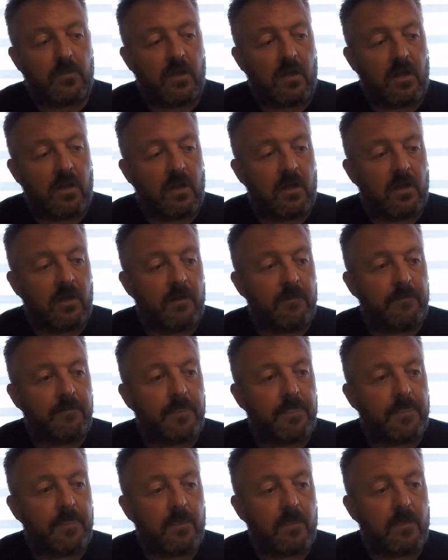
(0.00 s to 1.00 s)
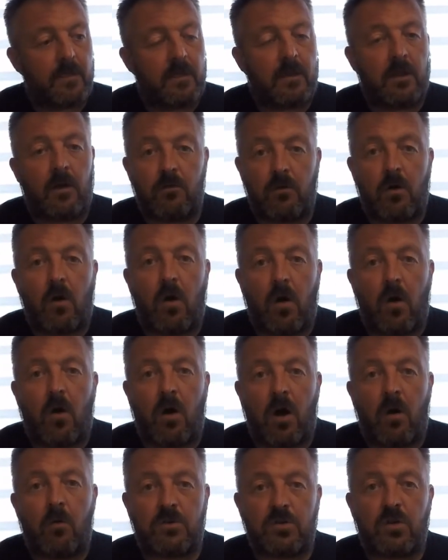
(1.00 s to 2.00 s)
um, you know,
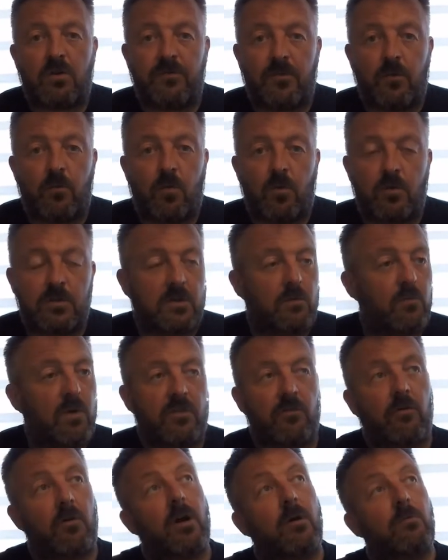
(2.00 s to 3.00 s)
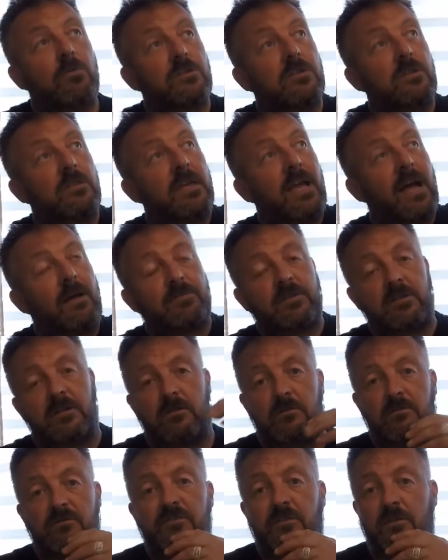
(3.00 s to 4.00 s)
I was off the water. Whether I was at the
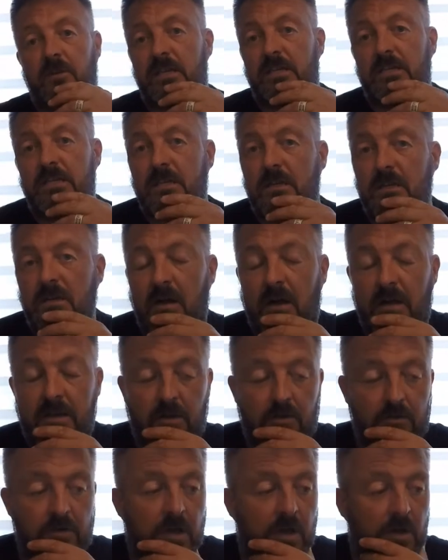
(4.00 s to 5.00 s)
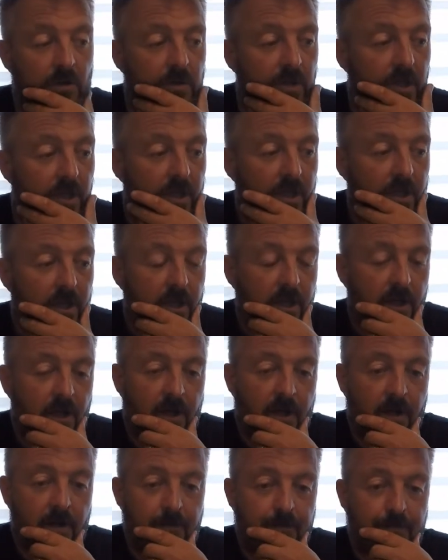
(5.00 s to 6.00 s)
absolute fullest, I don't know.
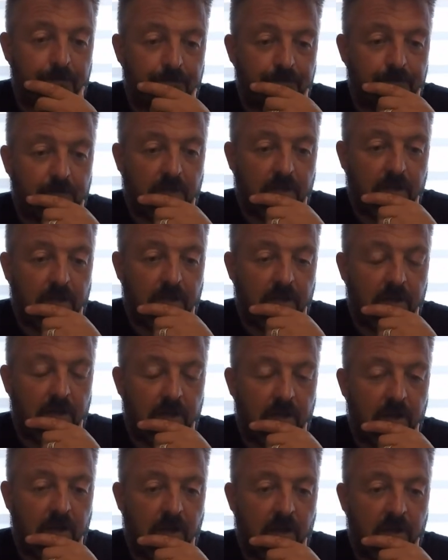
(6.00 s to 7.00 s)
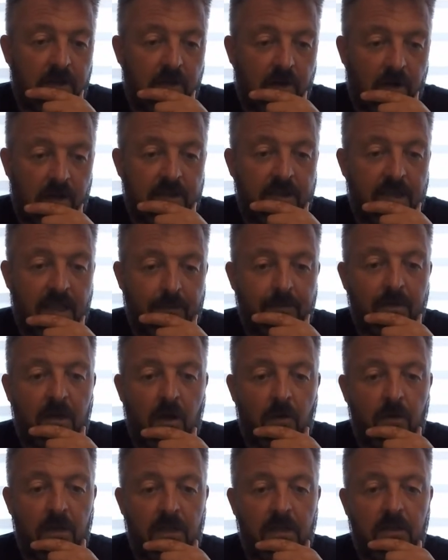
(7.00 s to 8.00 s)
Um, I, I kept
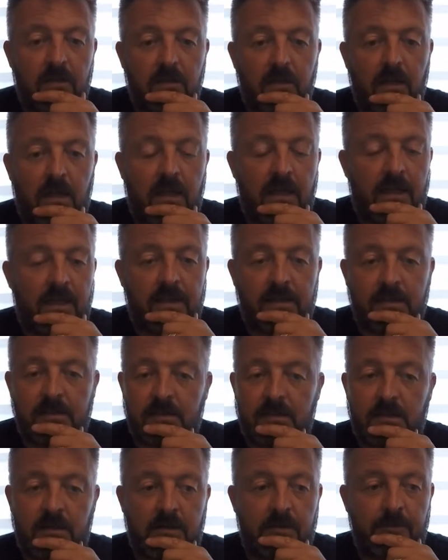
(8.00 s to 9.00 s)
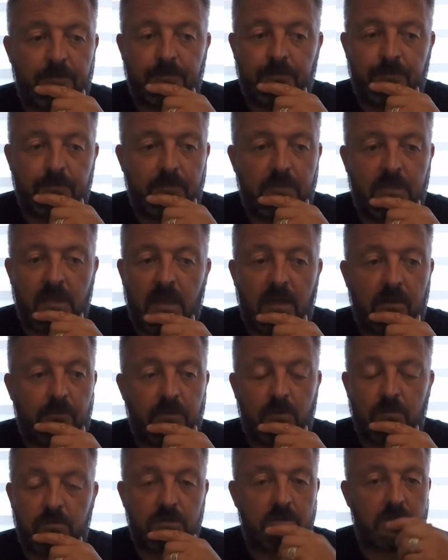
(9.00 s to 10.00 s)
going, and um, yeah,
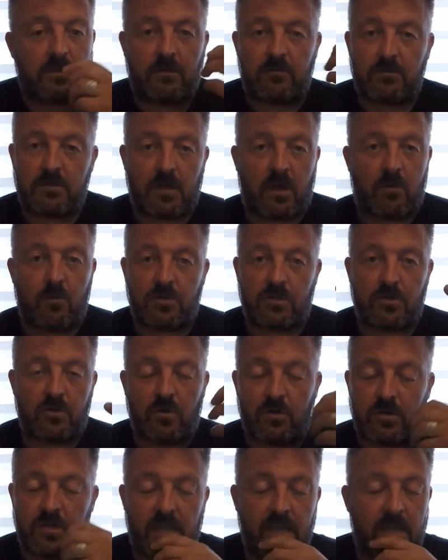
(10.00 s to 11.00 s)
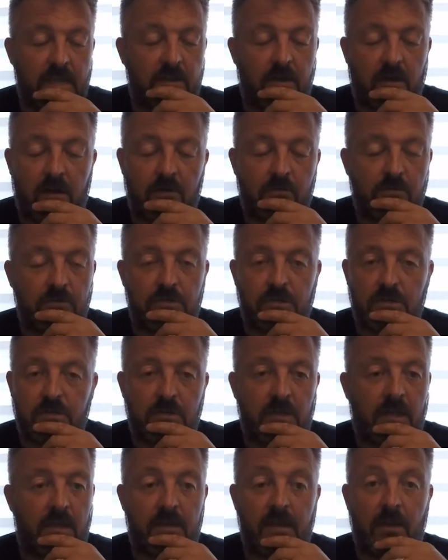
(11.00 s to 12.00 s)
there was there was I wasn't hooked in. I was
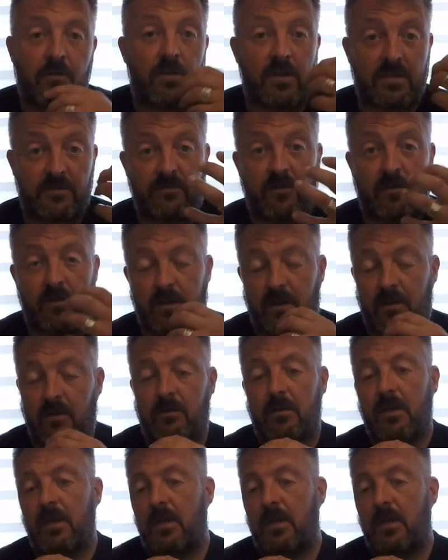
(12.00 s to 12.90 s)
just, and there is very little